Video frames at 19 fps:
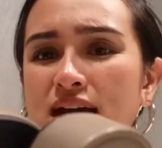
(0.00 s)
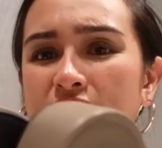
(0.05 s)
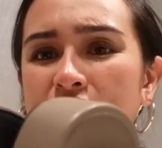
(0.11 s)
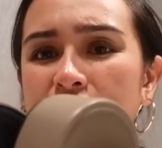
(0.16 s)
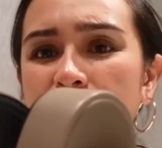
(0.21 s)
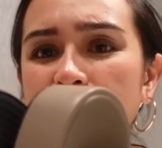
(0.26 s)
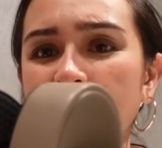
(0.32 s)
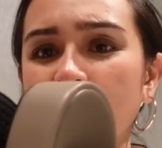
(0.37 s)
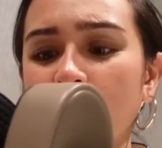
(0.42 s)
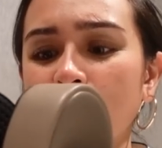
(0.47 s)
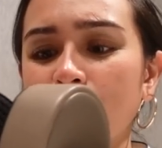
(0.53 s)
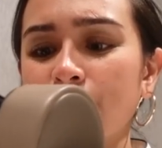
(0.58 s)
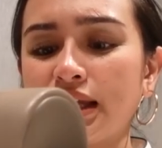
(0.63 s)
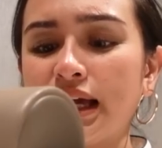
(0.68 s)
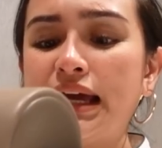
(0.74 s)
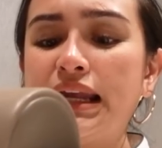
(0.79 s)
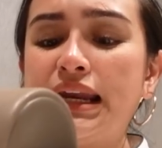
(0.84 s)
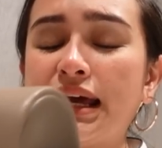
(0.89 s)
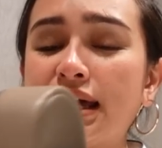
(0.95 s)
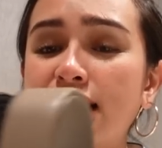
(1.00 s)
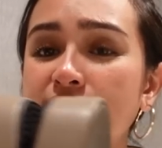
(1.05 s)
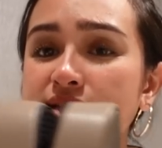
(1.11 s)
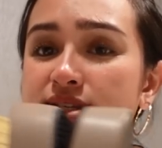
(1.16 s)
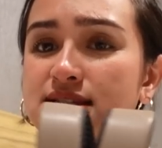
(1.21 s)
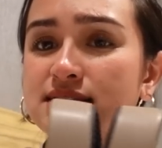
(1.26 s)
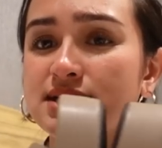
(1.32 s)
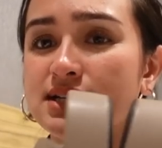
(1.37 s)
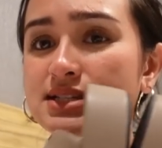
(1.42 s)
And I like
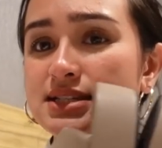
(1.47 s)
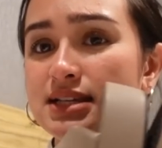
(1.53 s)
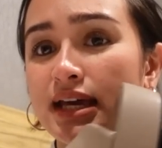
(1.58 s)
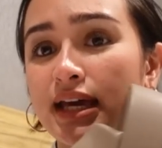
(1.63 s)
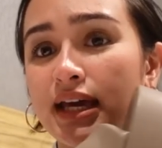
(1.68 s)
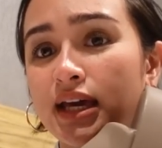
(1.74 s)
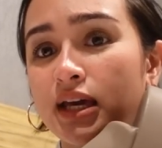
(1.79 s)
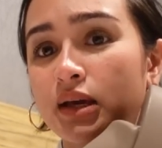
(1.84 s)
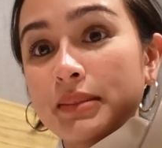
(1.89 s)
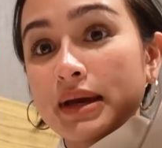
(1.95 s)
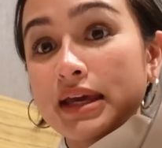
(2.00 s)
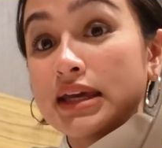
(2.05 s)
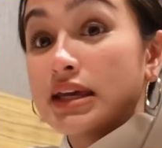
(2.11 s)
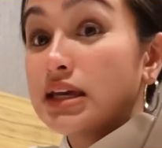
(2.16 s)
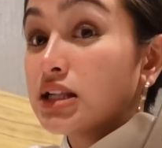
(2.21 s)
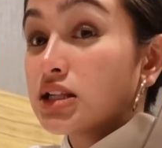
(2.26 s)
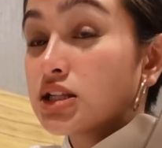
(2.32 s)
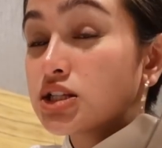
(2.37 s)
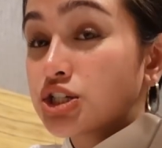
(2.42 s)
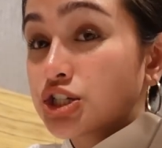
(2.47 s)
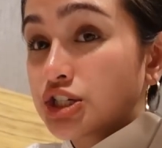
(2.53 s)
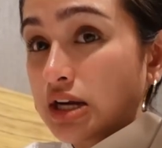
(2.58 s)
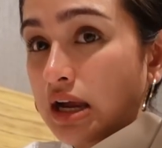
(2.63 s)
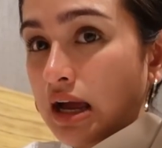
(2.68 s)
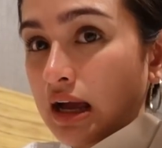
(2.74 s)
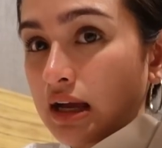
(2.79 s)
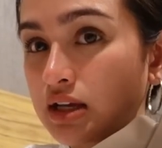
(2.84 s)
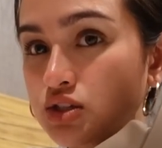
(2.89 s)
this kasi may heels
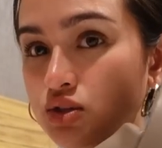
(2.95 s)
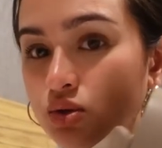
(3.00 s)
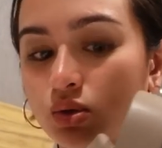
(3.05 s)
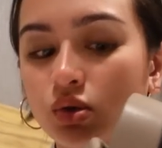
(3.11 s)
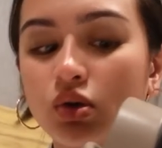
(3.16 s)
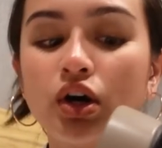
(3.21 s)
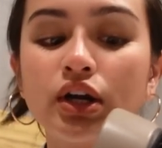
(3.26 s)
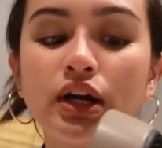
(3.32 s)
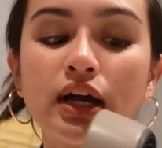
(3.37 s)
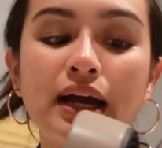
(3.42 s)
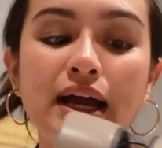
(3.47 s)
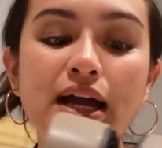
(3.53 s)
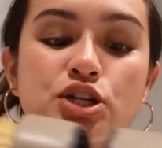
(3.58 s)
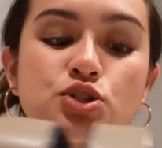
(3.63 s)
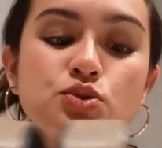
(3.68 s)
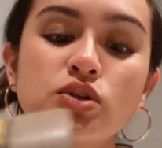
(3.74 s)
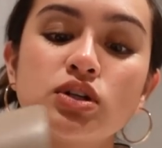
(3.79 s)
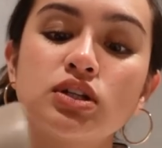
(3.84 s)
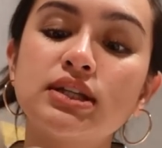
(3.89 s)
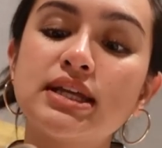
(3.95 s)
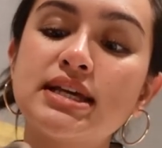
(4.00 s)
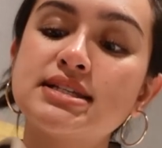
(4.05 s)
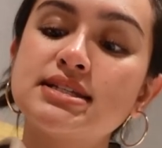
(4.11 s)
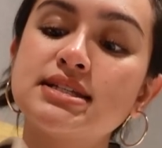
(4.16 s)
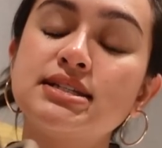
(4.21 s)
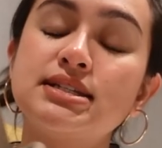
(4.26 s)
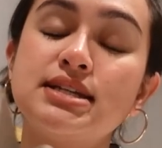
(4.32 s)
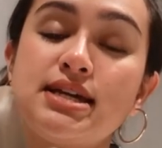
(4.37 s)
siya. So, on a casual
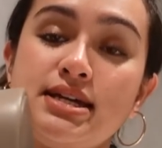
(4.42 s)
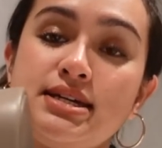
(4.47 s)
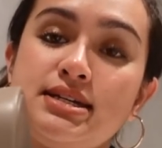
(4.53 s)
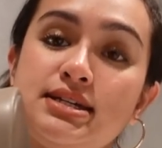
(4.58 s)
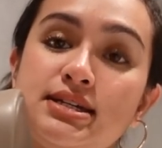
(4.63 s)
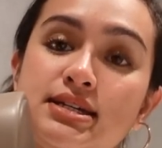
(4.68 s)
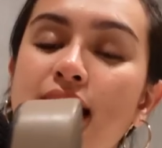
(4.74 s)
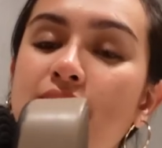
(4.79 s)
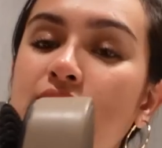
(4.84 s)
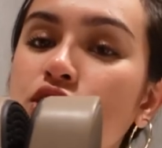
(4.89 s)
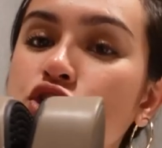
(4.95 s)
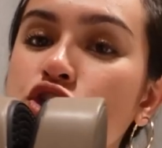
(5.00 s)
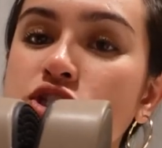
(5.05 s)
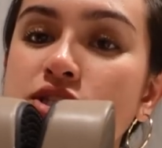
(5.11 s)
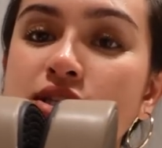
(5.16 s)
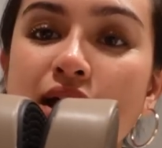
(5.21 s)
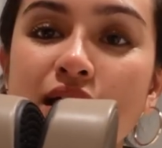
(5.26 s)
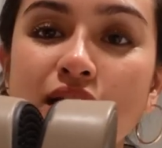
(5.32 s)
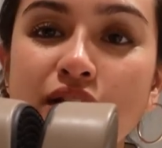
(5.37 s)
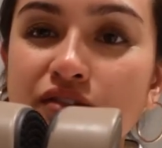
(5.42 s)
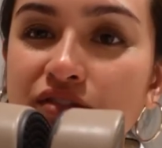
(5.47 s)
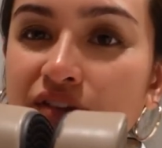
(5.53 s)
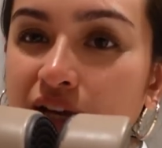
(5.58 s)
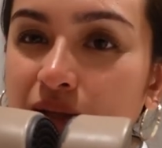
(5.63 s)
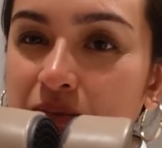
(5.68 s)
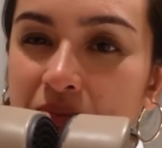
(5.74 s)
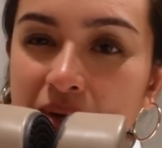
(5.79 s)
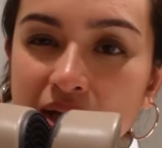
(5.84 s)
lazy day, I can just
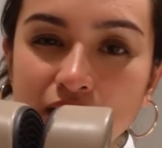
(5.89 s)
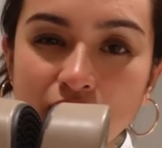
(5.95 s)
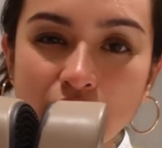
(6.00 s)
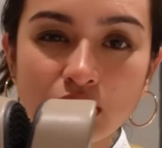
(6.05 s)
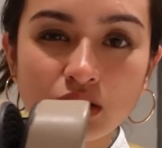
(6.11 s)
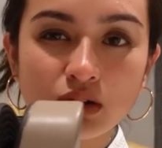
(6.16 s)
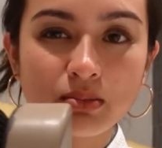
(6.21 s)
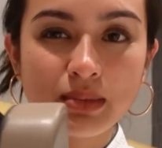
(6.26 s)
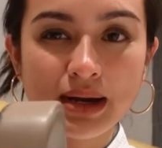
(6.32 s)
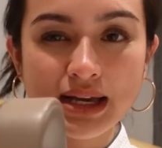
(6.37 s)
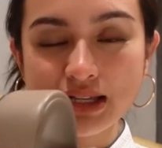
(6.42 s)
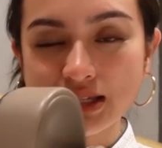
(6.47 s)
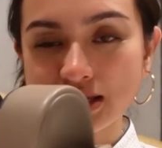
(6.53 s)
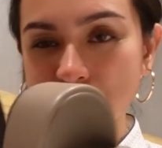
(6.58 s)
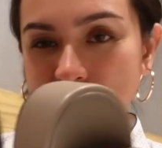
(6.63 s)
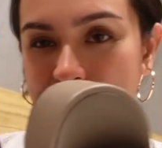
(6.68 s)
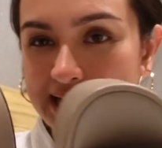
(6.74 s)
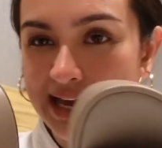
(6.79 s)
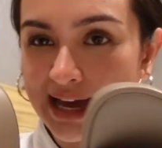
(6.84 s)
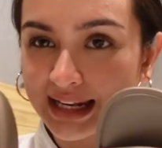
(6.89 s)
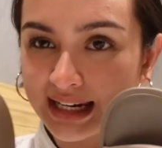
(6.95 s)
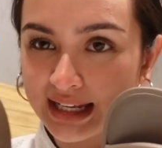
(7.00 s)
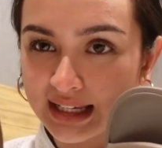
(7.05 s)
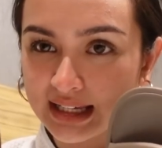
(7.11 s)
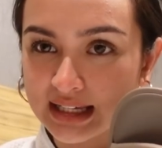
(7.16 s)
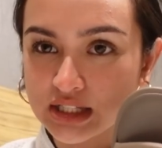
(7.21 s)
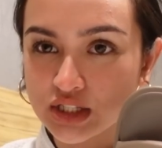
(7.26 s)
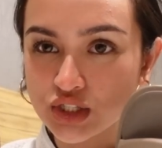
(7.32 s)
elevate my look by
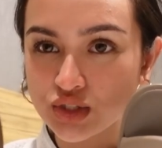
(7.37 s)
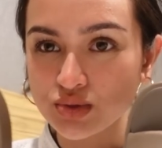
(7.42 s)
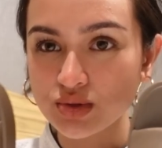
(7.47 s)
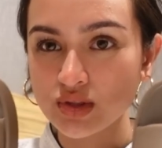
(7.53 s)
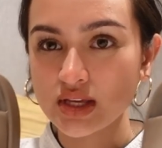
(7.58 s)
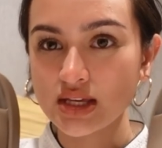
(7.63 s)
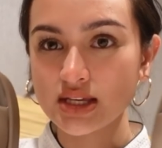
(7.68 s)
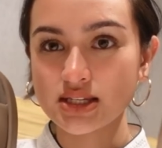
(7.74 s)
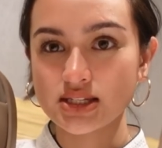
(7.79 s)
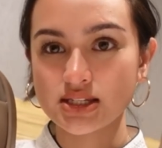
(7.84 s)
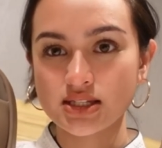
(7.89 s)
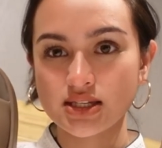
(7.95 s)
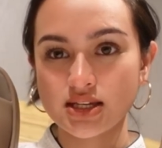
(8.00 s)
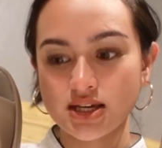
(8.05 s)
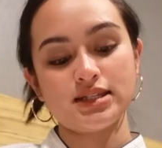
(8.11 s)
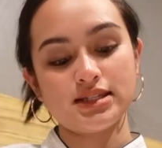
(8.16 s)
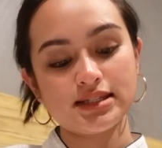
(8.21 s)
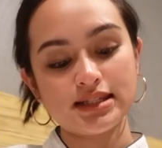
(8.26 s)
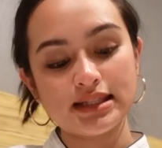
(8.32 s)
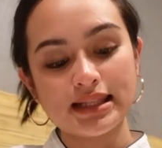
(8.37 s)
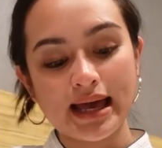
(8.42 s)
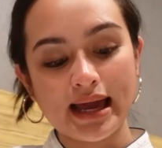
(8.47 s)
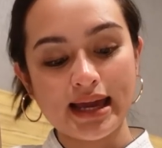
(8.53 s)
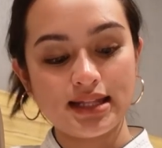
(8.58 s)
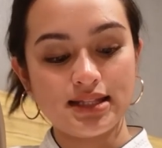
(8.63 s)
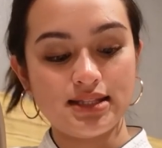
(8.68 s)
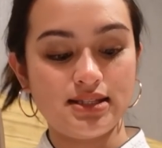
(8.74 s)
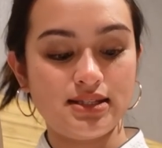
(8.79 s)
sliding into these
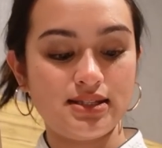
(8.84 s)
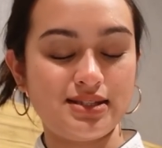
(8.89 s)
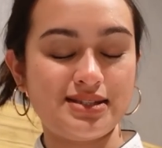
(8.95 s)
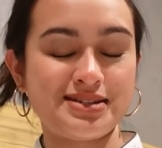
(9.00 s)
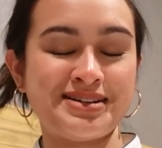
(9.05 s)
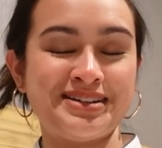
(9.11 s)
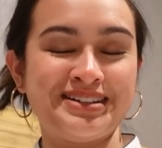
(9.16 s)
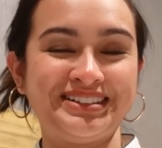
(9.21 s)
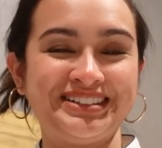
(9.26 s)
slides.